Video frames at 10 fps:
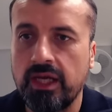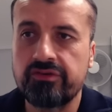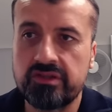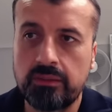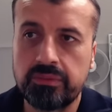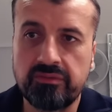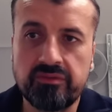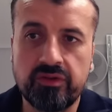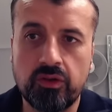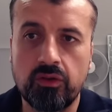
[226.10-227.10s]
Here, for example, they've
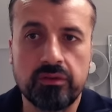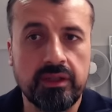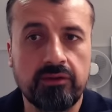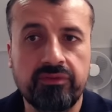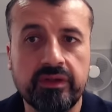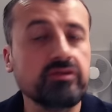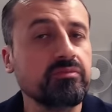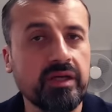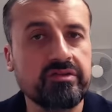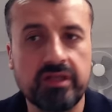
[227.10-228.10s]
even got Netflix
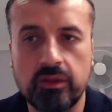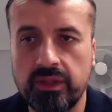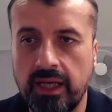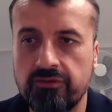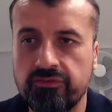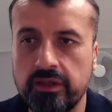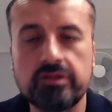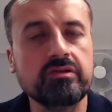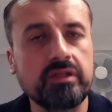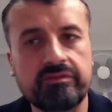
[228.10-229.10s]
Basic with
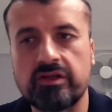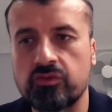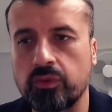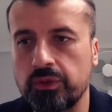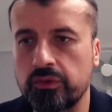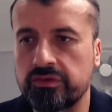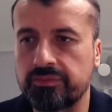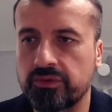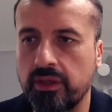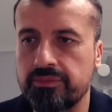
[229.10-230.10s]
adverts if that's what you're
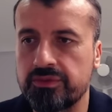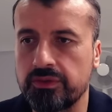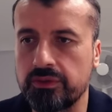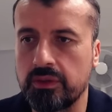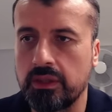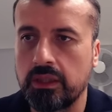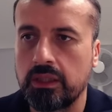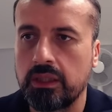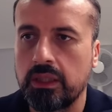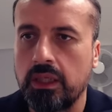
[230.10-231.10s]
subscribed to.
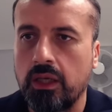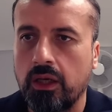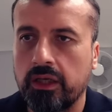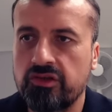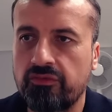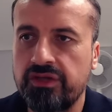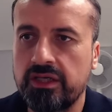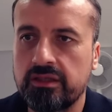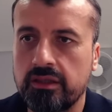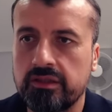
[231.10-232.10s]
Okay, so I've
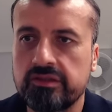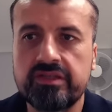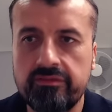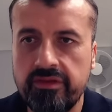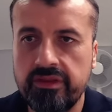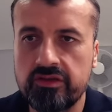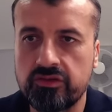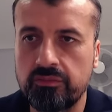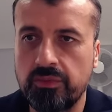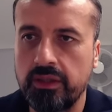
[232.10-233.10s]
ticked seven things
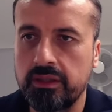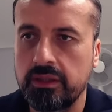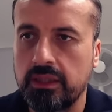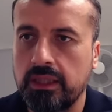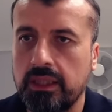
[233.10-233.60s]
on mine.